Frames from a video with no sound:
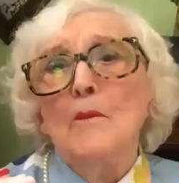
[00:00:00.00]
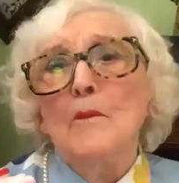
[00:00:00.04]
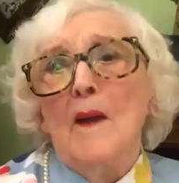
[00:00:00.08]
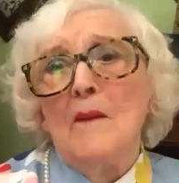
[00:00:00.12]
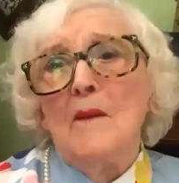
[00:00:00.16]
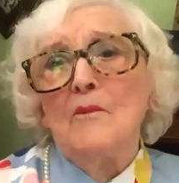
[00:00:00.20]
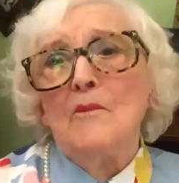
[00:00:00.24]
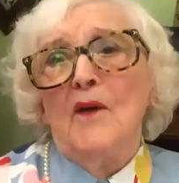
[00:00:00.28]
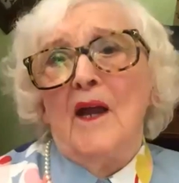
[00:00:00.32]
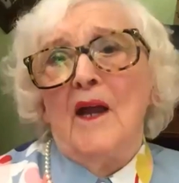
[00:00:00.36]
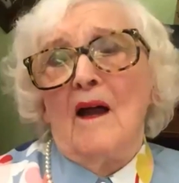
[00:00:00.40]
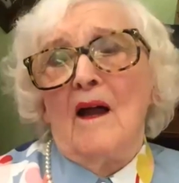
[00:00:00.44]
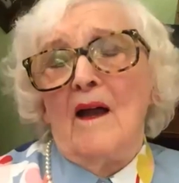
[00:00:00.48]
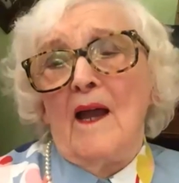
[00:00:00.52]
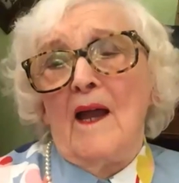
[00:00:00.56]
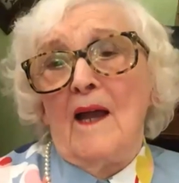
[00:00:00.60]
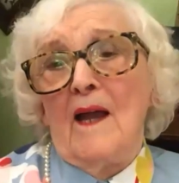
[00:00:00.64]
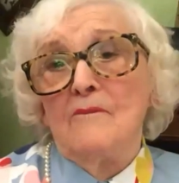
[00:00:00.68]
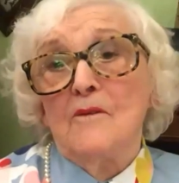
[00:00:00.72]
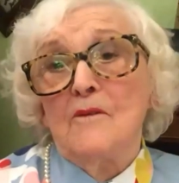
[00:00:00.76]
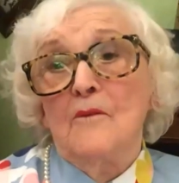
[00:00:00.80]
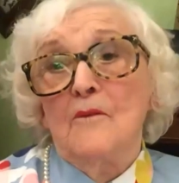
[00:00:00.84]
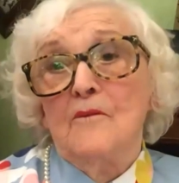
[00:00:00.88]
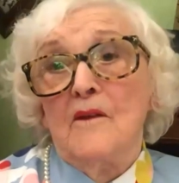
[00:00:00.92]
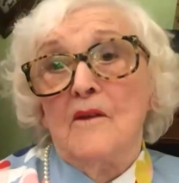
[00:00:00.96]
memory I
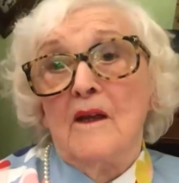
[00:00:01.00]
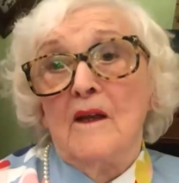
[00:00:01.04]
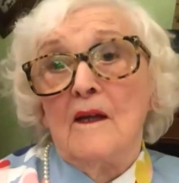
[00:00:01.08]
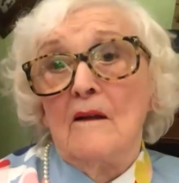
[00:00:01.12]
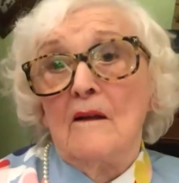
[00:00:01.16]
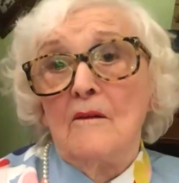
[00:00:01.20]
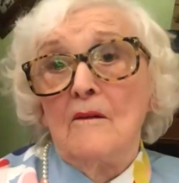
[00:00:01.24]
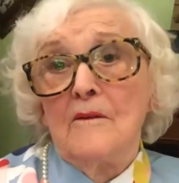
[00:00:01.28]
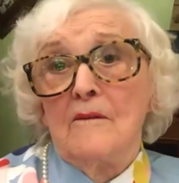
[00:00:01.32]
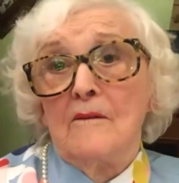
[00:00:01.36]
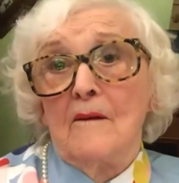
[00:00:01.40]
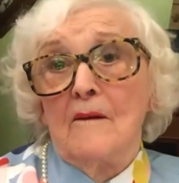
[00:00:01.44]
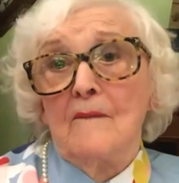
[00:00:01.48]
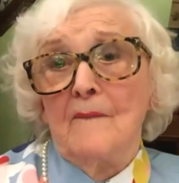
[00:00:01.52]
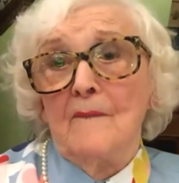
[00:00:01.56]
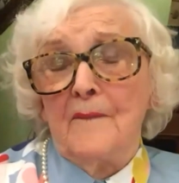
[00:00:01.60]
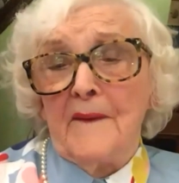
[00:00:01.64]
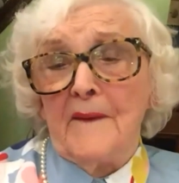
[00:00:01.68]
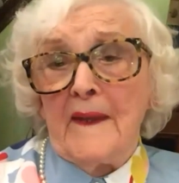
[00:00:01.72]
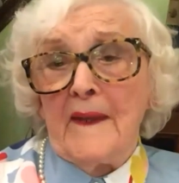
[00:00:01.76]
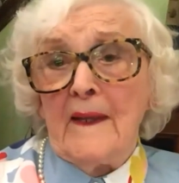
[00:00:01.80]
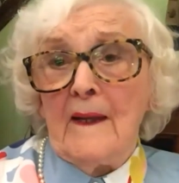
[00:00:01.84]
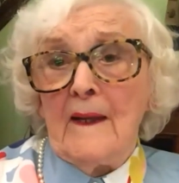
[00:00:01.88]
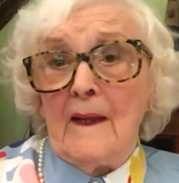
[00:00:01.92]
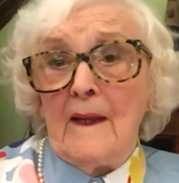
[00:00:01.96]
have of the Hilton,
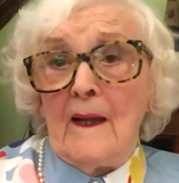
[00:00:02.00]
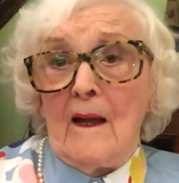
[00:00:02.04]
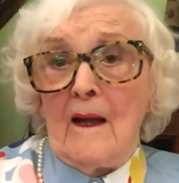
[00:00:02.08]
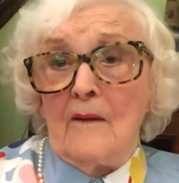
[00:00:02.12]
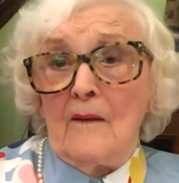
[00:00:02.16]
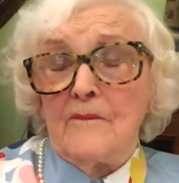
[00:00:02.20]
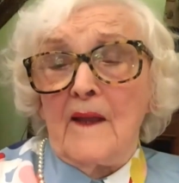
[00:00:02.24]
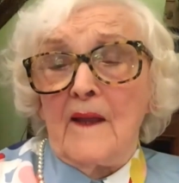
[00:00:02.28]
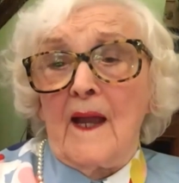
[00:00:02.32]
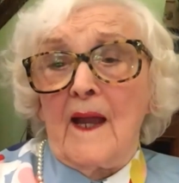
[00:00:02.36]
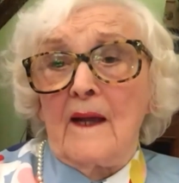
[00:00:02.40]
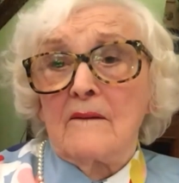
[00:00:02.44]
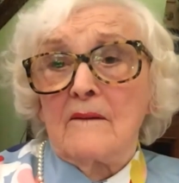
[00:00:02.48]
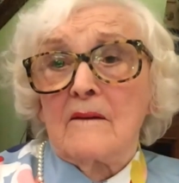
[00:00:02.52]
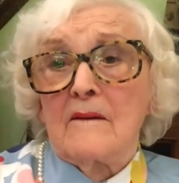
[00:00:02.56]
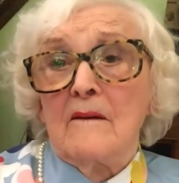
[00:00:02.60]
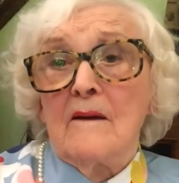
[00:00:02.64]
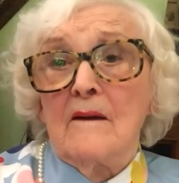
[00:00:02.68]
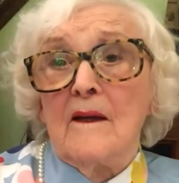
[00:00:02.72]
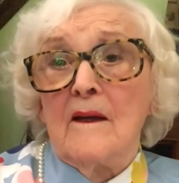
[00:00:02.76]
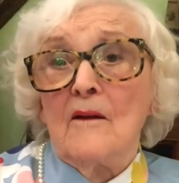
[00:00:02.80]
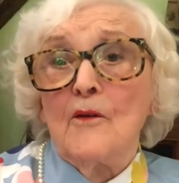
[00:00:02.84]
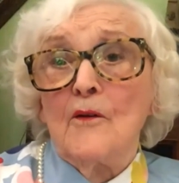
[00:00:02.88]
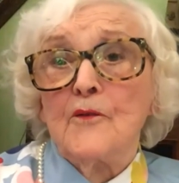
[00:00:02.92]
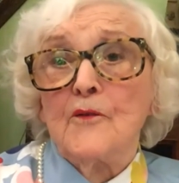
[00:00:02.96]
of the Acton
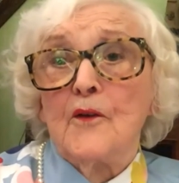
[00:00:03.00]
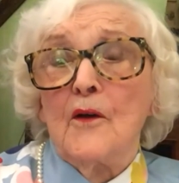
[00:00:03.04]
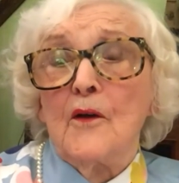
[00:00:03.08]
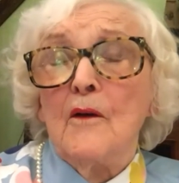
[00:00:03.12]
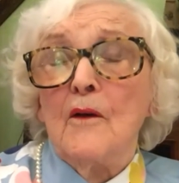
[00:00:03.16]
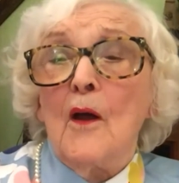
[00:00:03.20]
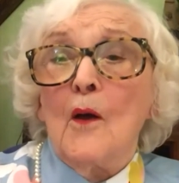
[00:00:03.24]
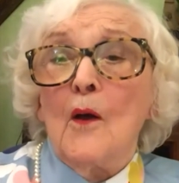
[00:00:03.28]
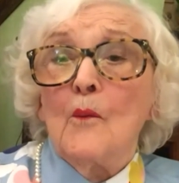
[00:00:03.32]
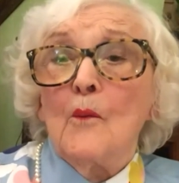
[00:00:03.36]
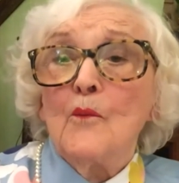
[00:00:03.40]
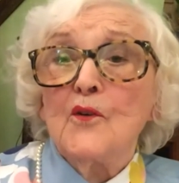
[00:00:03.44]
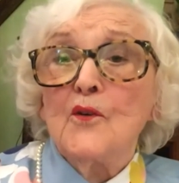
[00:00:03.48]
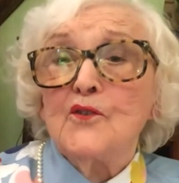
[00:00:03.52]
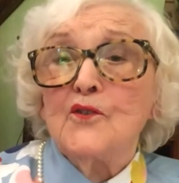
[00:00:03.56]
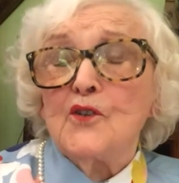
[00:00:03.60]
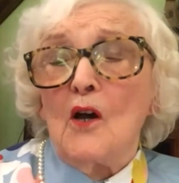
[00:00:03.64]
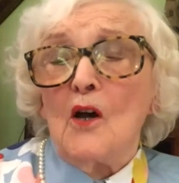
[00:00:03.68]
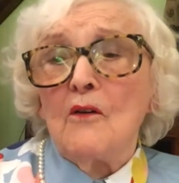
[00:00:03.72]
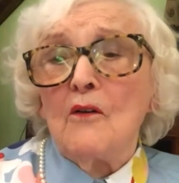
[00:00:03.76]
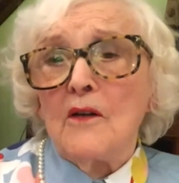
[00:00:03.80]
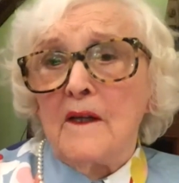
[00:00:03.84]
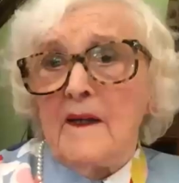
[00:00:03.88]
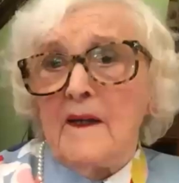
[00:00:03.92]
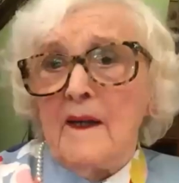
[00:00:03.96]
Hilton, was
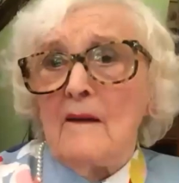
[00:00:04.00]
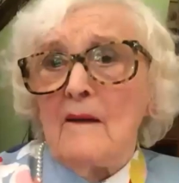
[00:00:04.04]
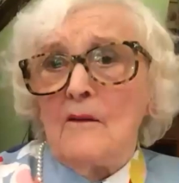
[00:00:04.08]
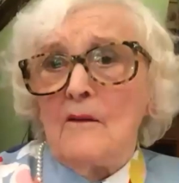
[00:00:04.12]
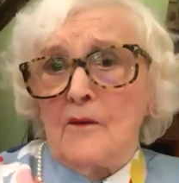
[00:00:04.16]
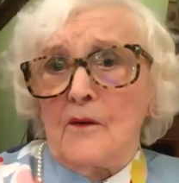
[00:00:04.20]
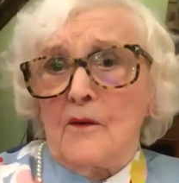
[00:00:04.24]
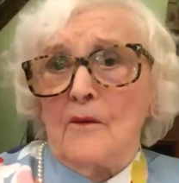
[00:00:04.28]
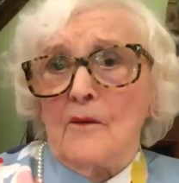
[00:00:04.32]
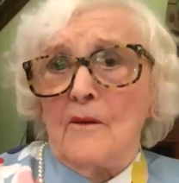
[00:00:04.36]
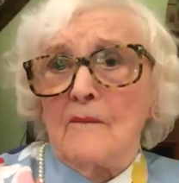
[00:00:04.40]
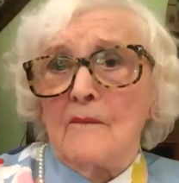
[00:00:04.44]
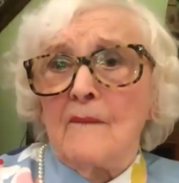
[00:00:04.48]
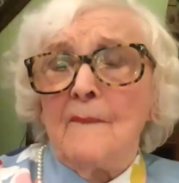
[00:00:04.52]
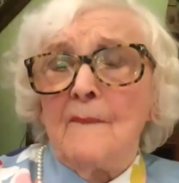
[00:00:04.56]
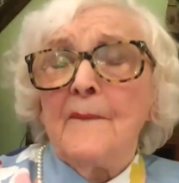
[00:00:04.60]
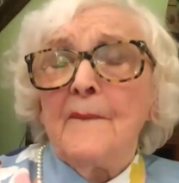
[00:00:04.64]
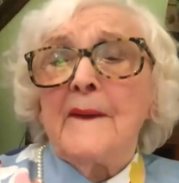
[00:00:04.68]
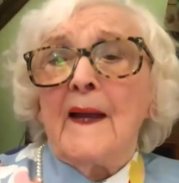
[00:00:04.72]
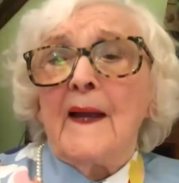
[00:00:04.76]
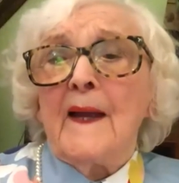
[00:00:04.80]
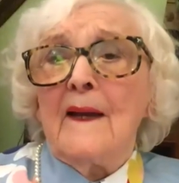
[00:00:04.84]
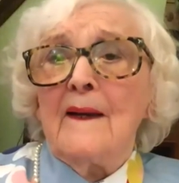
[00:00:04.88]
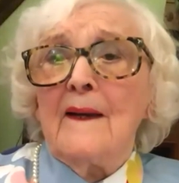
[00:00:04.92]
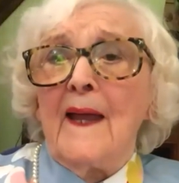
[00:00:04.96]
John Gielgud
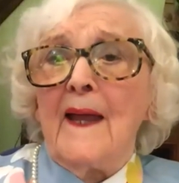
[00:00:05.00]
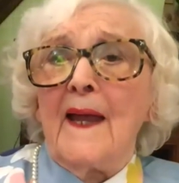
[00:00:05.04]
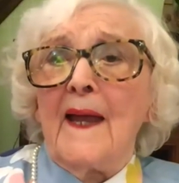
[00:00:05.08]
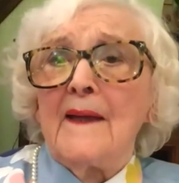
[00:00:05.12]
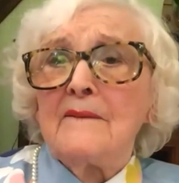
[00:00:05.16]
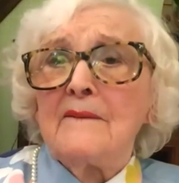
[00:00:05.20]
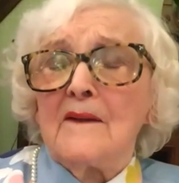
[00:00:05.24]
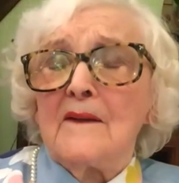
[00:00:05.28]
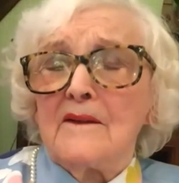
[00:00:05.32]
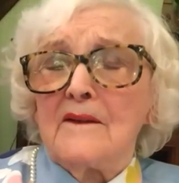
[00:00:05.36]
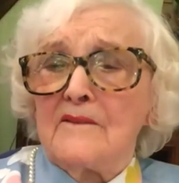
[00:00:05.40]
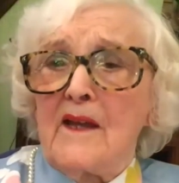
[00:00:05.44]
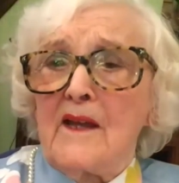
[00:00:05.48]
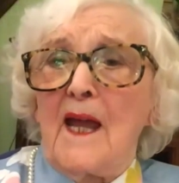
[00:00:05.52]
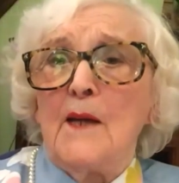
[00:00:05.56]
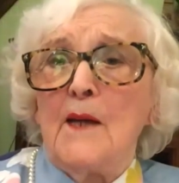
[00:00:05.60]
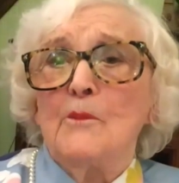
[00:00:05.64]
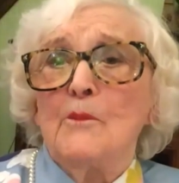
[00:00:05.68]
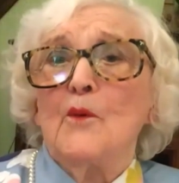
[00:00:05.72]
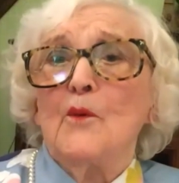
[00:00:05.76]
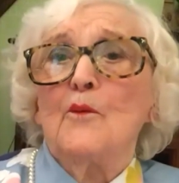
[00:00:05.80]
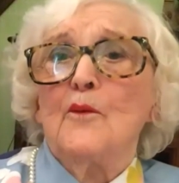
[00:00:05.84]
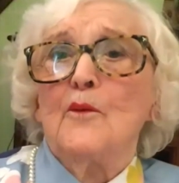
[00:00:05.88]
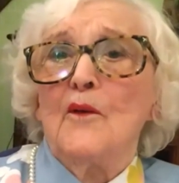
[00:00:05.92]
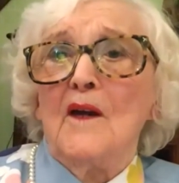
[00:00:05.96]
laying the
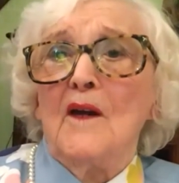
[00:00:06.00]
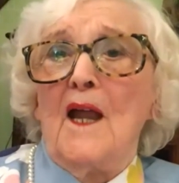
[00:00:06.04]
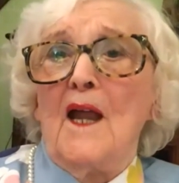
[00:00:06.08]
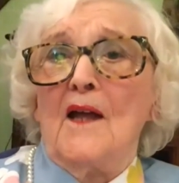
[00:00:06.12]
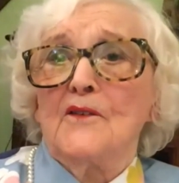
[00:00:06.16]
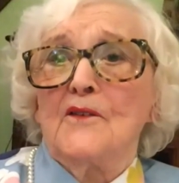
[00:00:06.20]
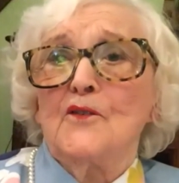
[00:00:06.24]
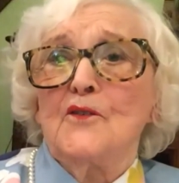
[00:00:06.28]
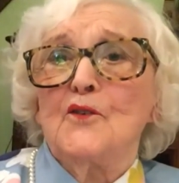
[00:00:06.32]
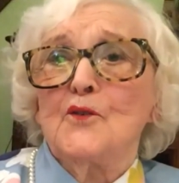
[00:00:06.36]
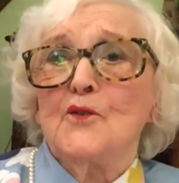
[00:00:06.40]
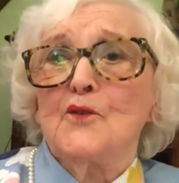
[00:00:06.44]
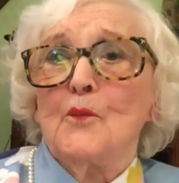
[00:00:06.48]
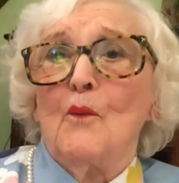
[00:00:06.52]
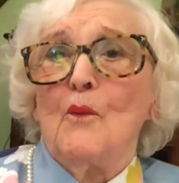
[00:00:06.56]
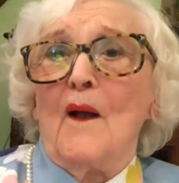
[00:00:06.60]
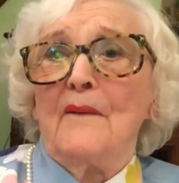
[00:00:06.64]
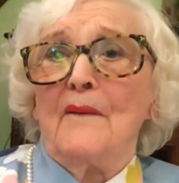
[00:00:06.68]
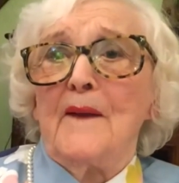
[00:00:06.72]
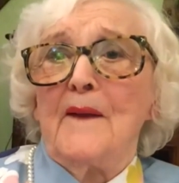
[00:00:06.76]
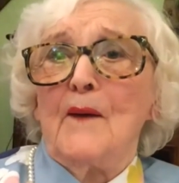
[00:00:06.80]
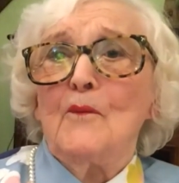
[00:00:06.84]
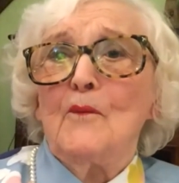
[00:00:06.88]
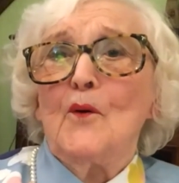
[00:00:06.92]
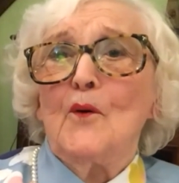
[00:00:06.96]
table for lunch while
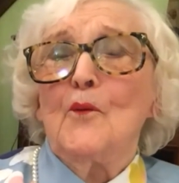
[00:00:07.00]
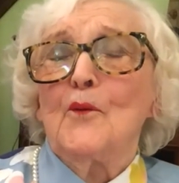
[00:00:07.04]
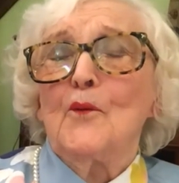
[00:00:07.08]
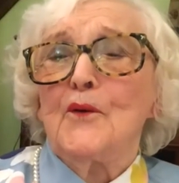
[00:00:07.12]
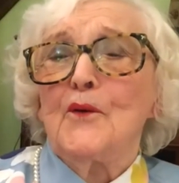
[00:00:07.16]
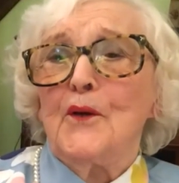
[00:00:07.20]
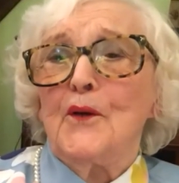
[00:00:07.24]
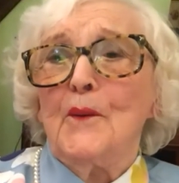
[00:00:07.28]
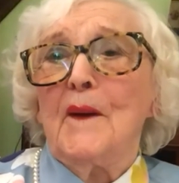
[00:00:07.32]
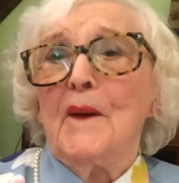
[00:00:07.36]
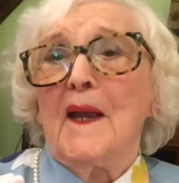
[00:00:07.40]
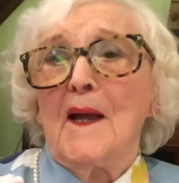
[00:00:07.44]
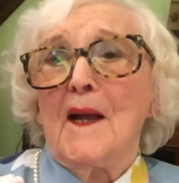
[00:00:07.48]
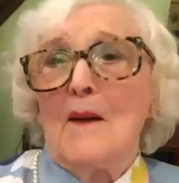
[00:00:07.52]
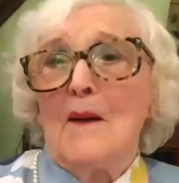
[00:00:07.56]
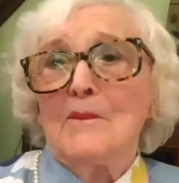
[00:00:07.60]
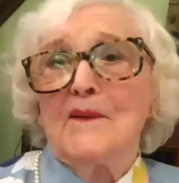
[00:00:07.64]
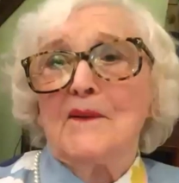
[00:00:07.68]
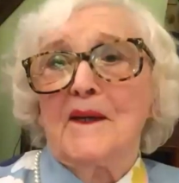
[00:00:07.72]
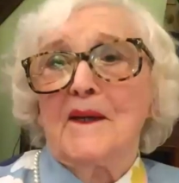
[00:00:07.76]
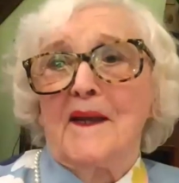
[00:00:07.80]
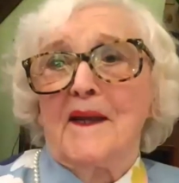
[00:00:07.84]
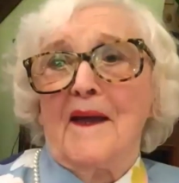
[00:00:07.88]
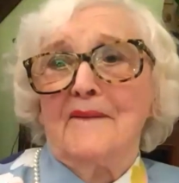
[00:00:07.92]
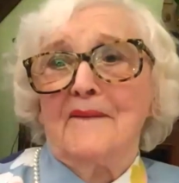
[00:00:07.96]
they were all queuing up
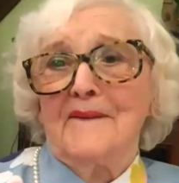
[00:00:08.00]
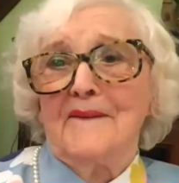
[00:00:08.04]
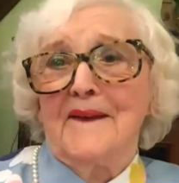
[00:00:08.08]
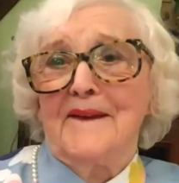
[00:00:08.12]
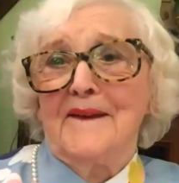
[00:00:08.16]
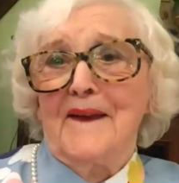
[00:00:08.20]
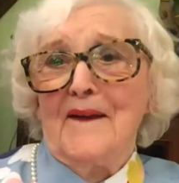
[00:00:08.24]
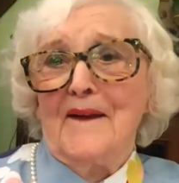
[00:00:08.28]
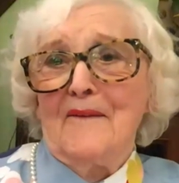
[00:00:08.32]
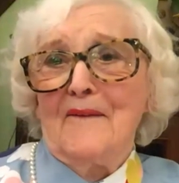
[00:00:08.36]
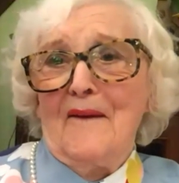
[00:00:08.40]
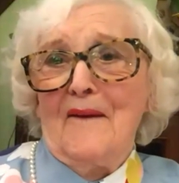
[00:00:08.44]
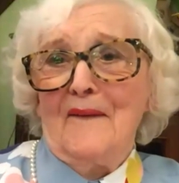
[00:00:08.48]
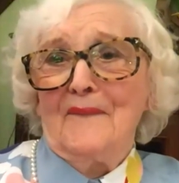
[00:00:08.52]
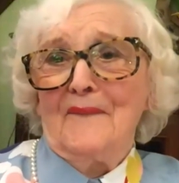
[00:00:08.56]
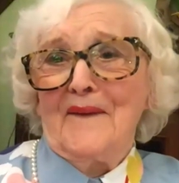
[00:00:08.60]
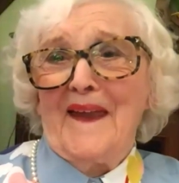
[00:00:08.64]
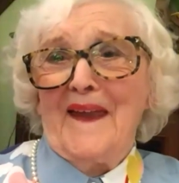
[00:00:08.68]
to get the dinner at